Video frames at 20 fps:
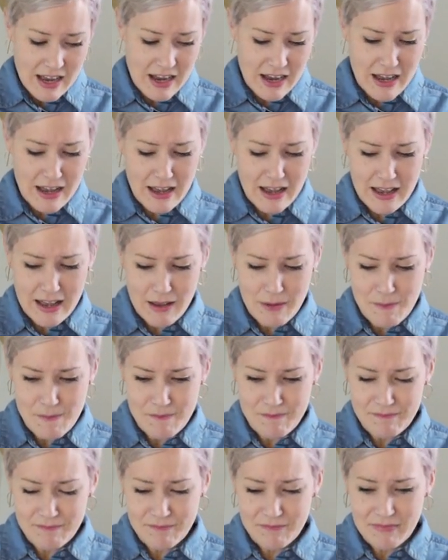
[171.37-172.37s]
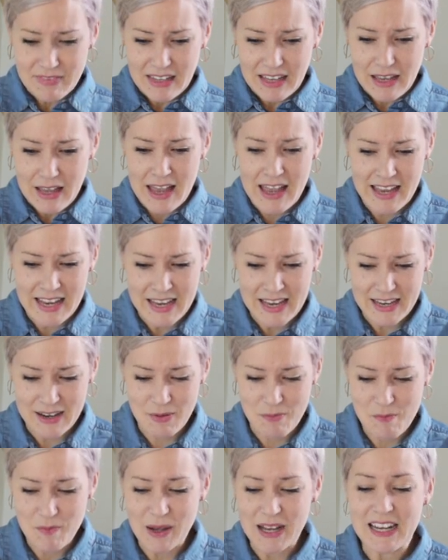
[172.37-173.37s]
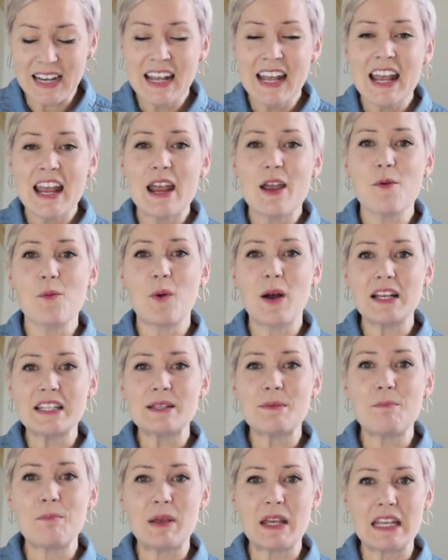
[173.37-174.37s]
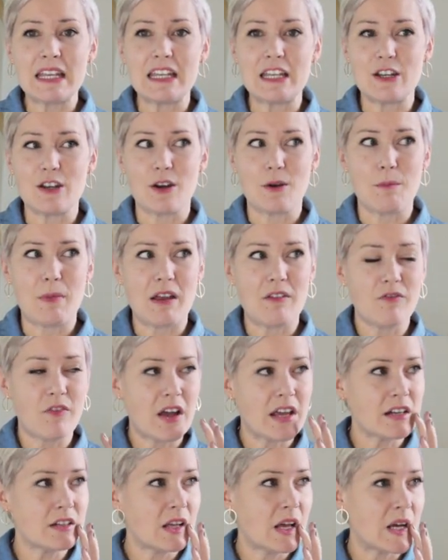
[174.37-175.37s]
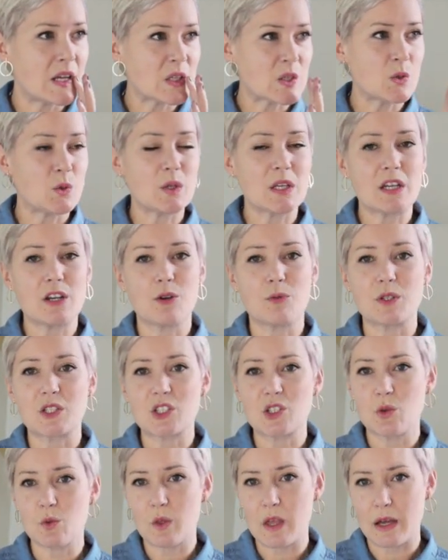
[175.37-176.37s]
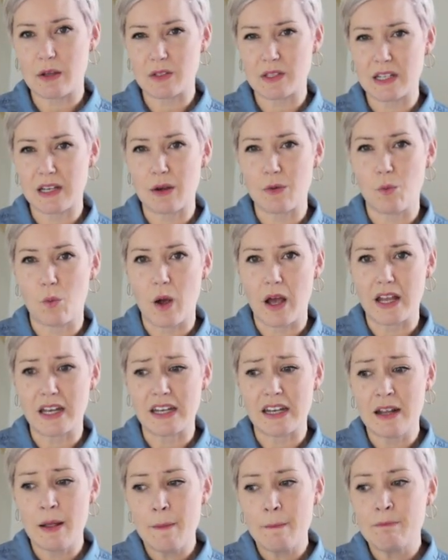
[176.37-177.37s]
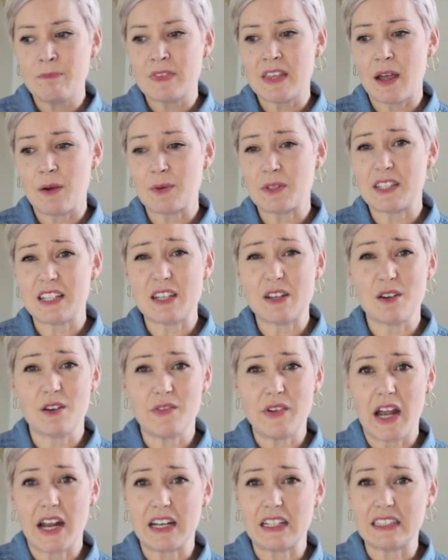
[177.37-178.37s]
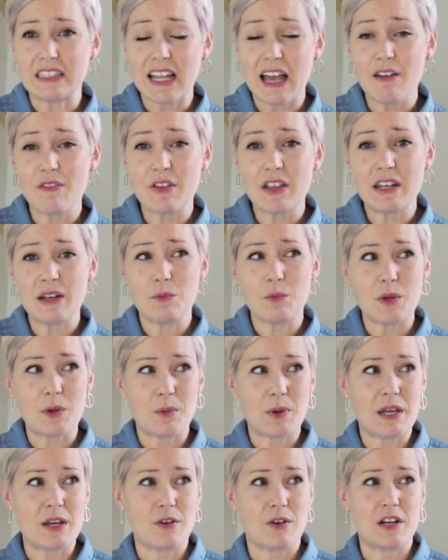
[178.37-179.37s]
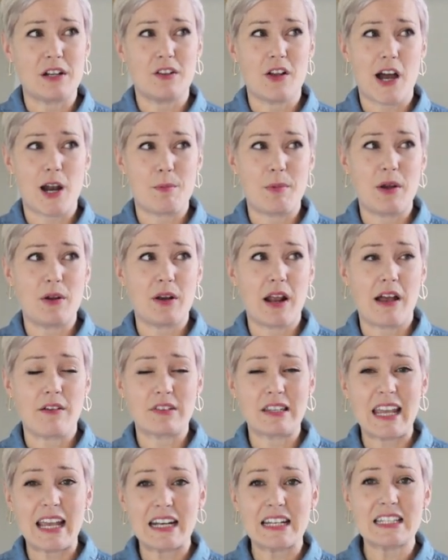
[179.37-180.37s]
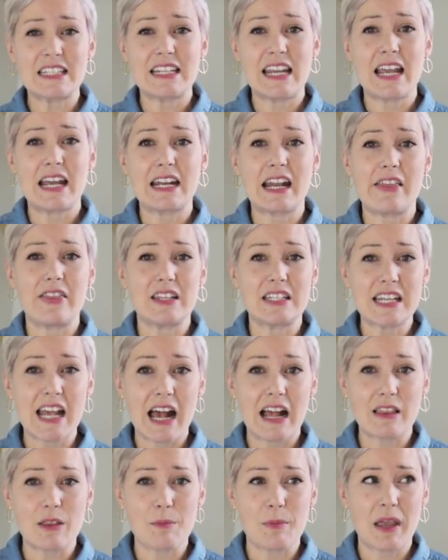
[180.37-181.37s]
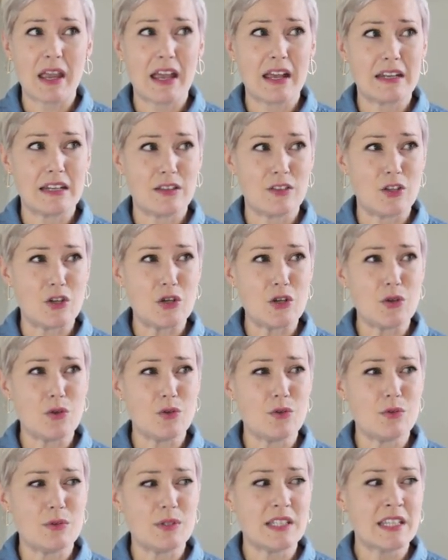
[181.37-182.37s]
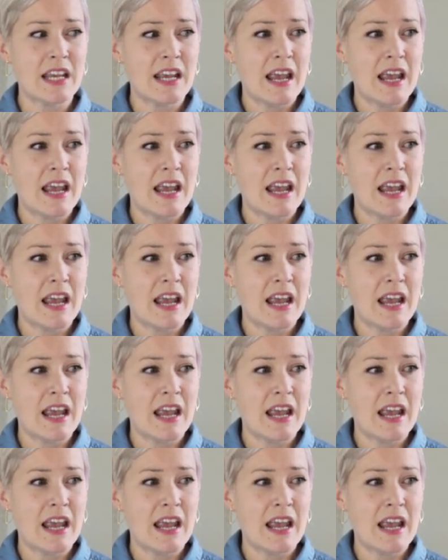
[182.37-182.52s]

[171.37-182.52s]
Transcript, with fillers: Um, but it was a big year. My final high school year was two thousand one. That was the year of nine eleven, and we were hearing a lot about Afghanistan and the Taliban in the news,